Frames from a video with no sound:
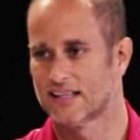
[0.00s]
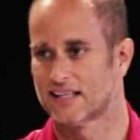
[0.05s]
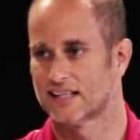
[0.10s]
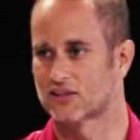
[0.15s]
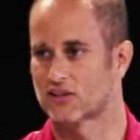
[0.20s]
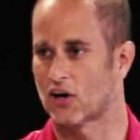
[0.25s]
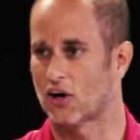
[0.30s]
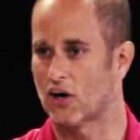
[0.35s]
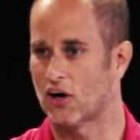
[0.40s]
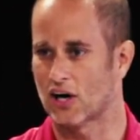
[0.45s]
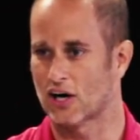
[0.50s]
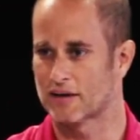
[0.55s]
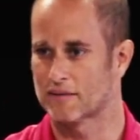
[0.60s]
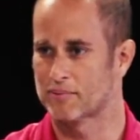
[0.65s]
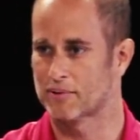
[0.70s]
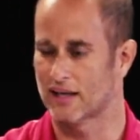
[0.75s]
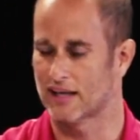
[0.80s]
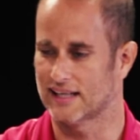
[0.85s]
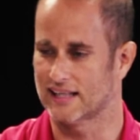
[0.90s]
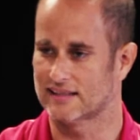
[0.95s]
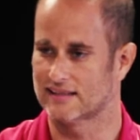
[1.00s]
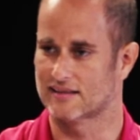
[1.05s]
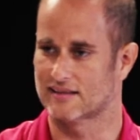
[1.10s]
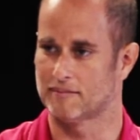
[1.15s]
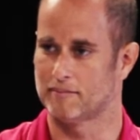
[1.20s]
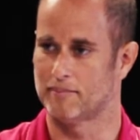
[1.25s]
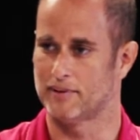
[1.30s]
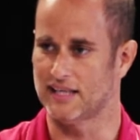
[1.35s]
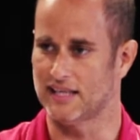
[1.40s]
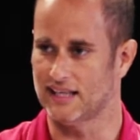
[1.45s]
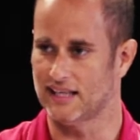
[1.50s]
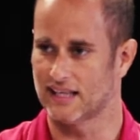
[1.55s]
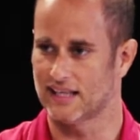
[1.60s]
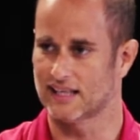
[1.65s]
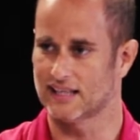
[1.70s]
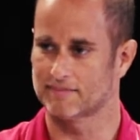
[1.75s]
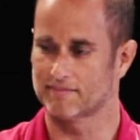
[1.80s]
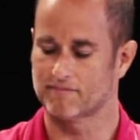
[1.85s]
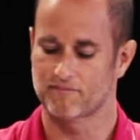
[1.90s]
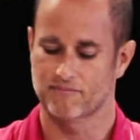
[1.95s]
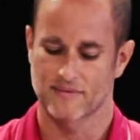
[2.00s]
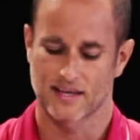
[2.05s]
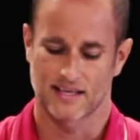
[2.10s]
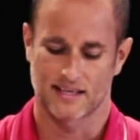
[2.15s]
It's a hard place to be in.